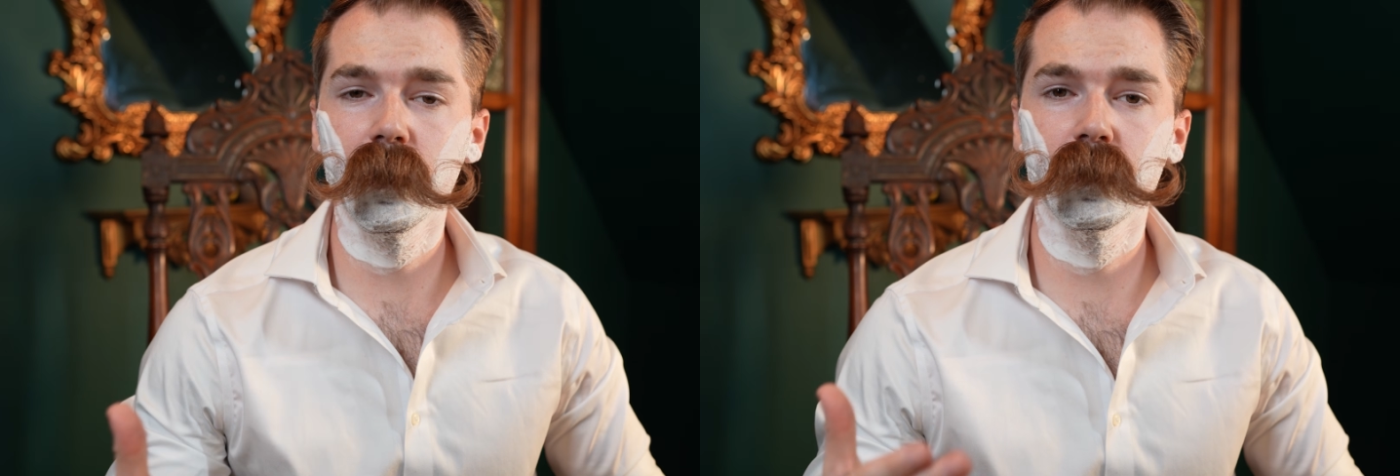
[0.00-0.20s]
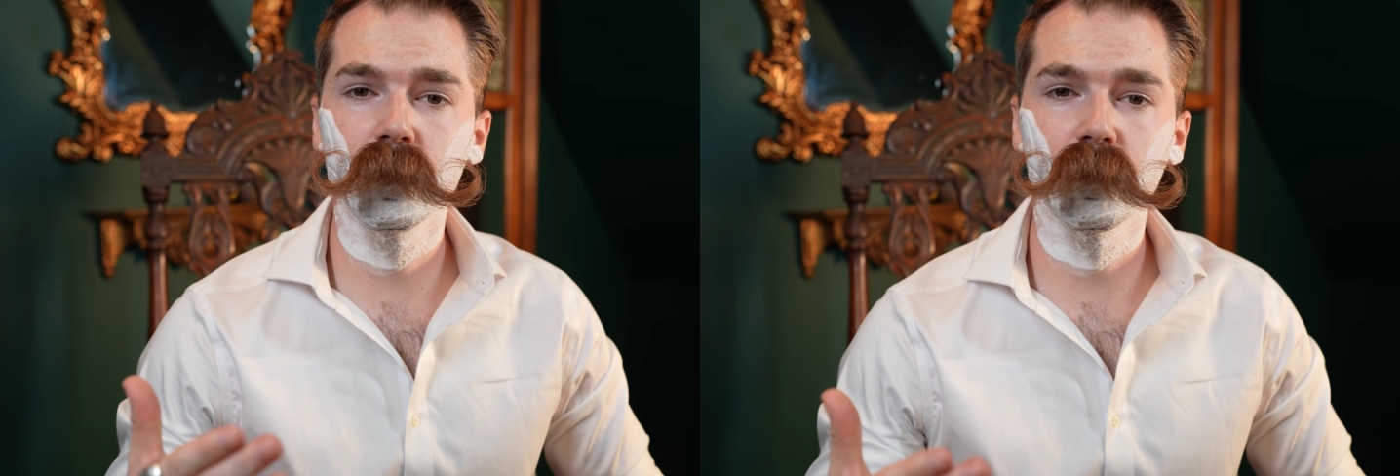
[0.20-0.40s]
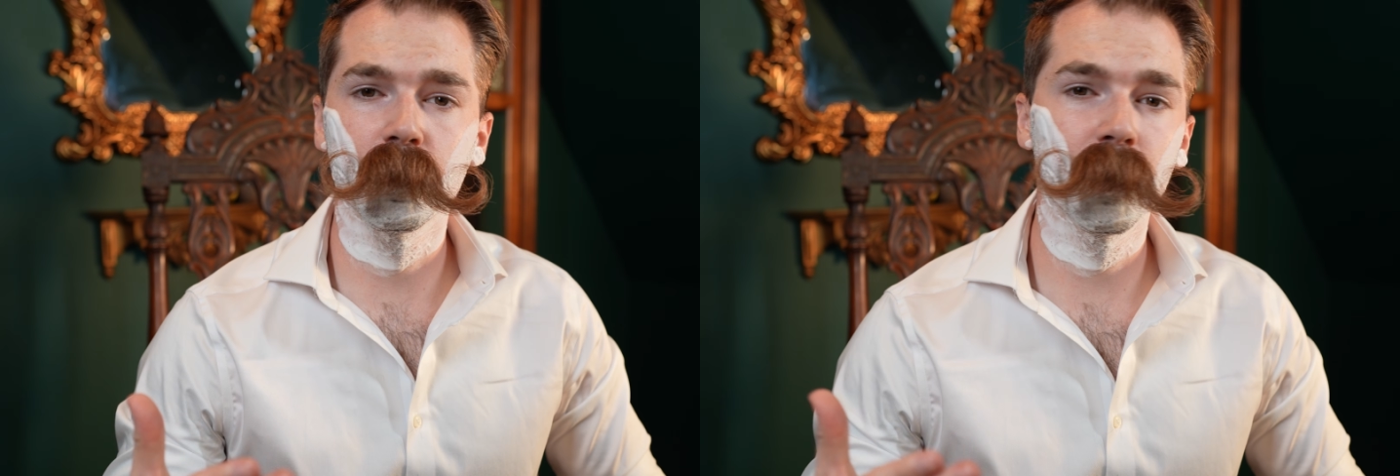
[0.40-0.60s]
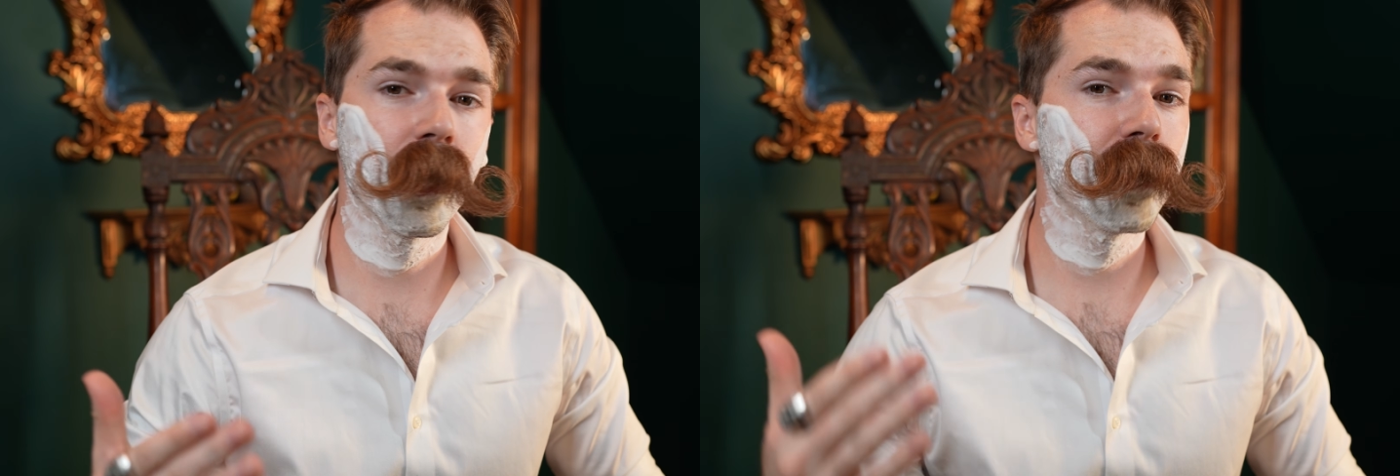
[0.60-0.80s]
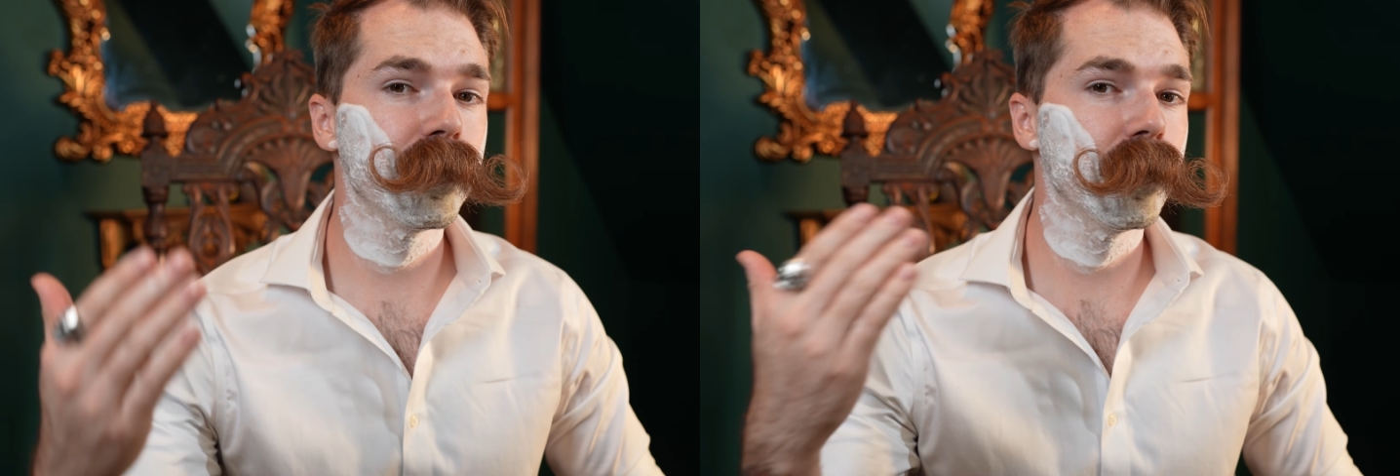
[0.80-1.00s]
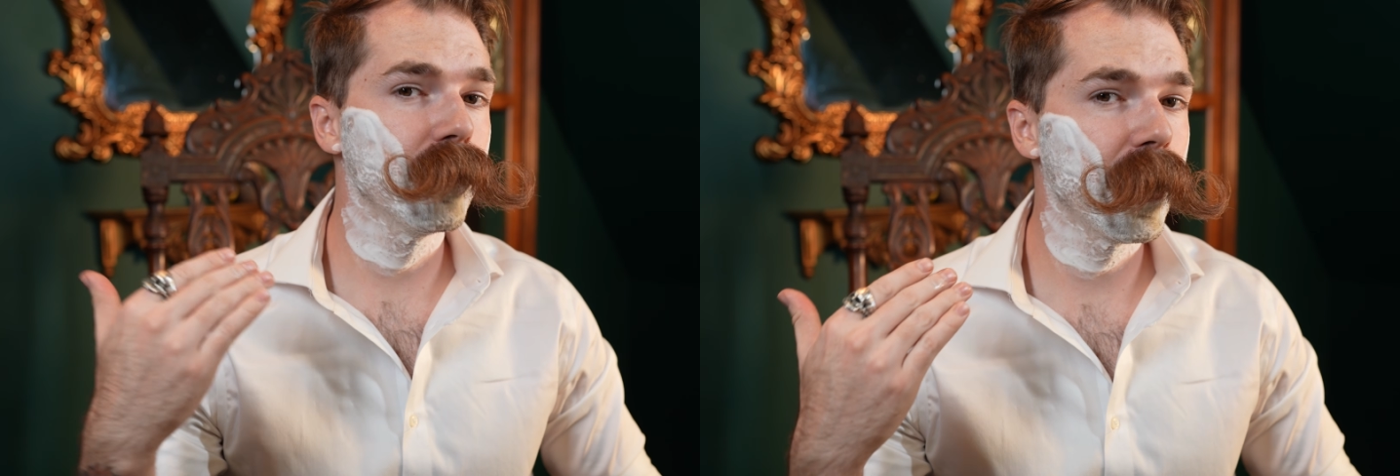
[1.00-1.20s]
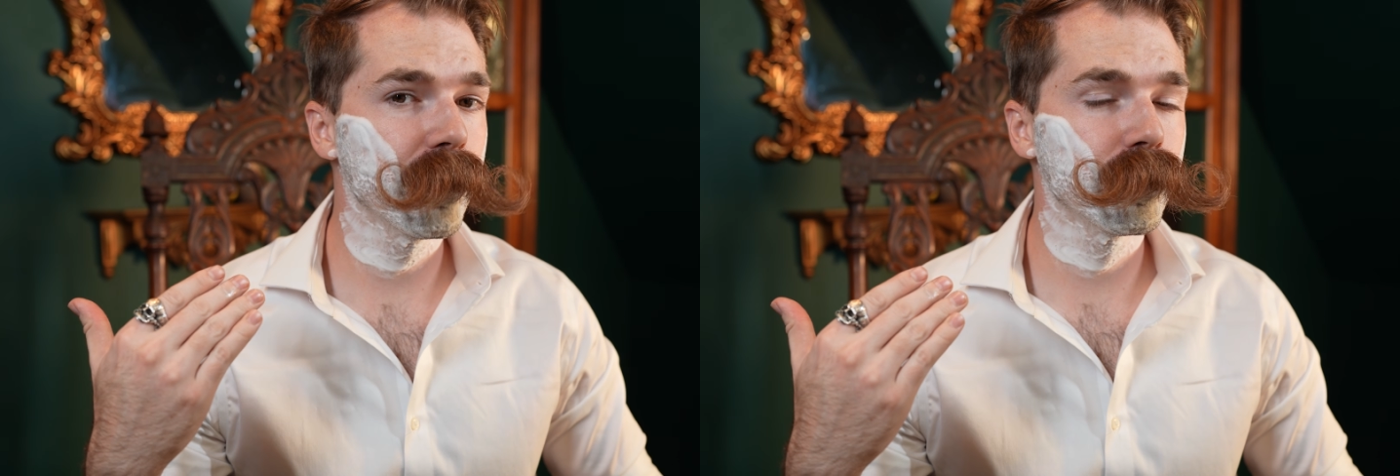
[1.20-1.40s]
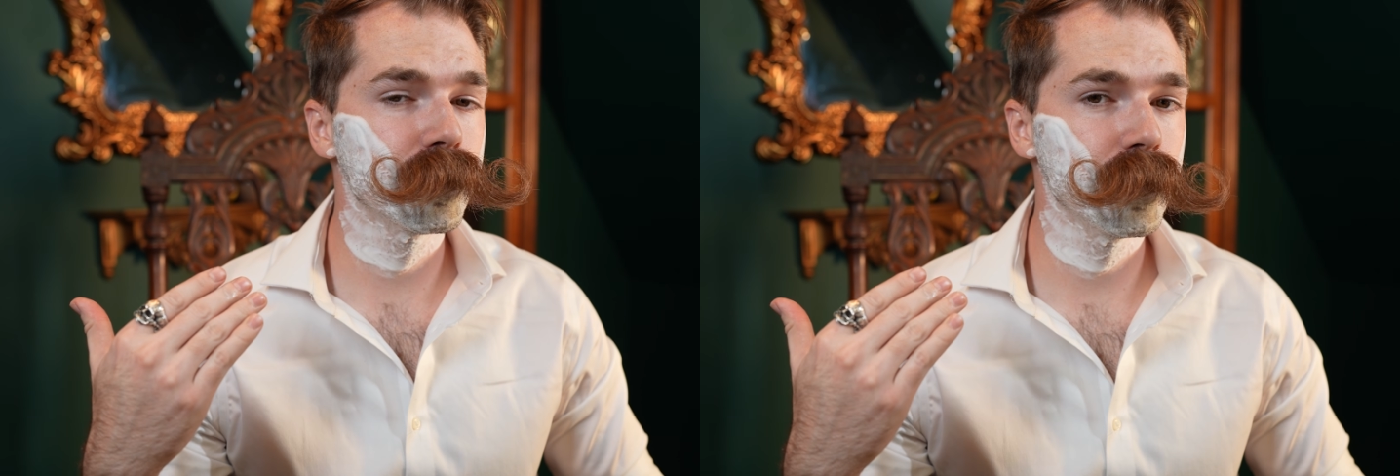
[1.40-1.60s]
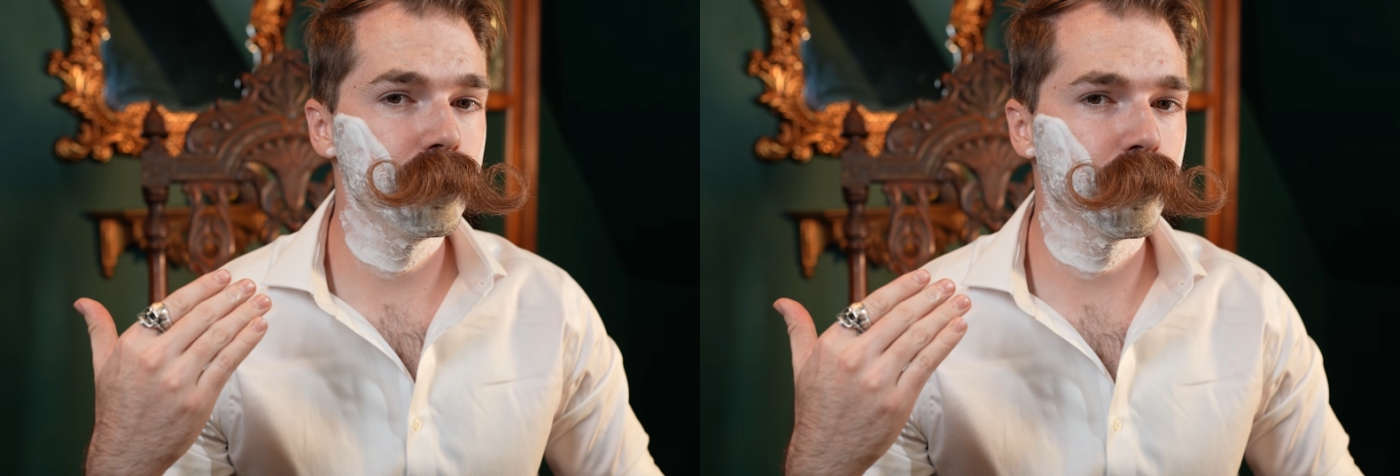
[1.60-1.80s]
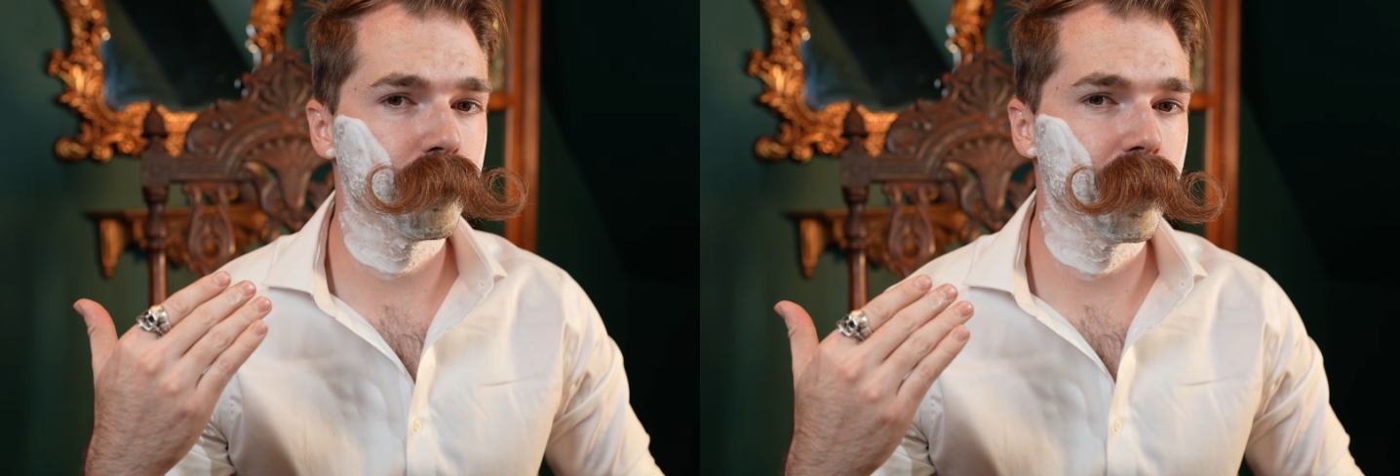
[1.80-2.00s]
that you've applied the lather to
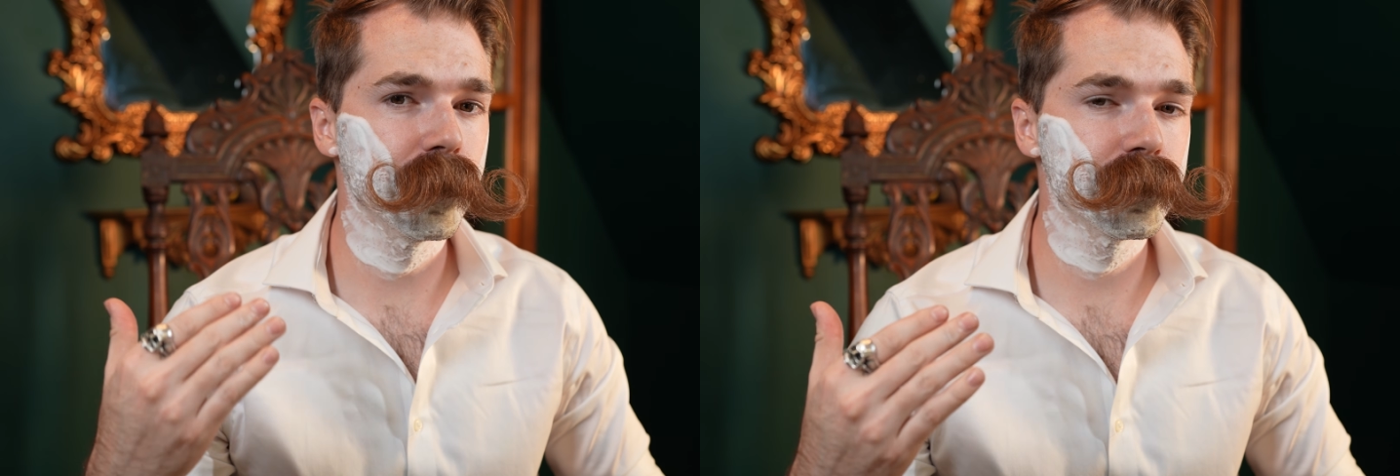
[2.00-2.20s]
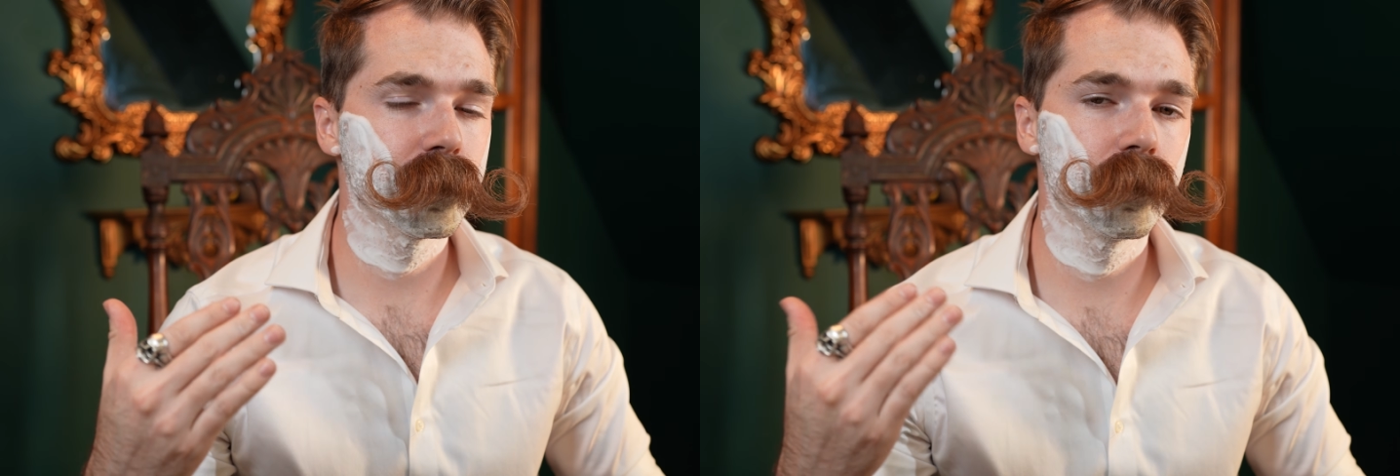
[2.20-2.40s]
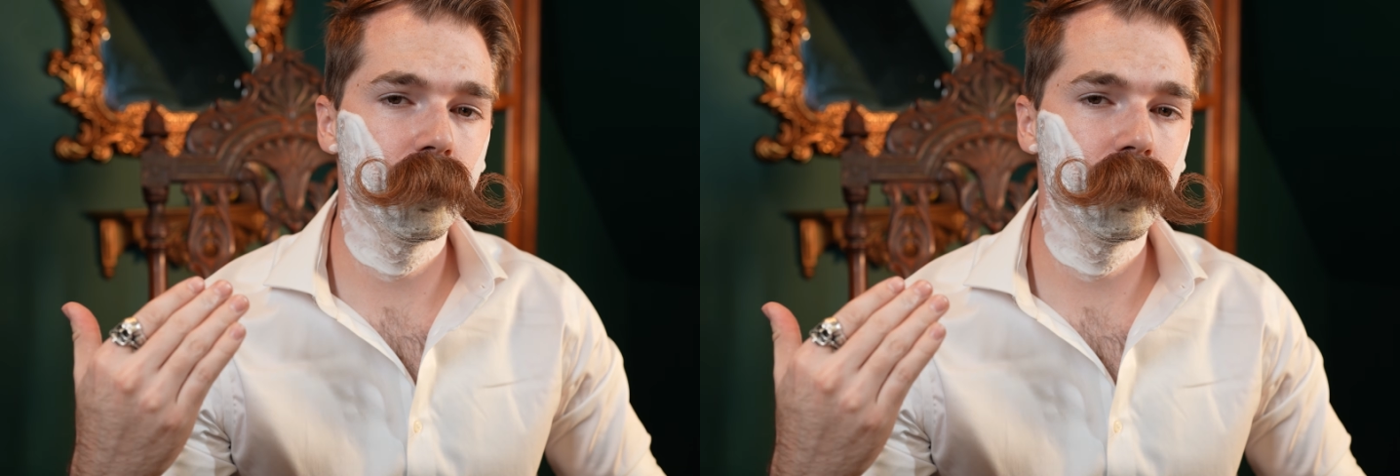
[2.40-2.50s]
your face,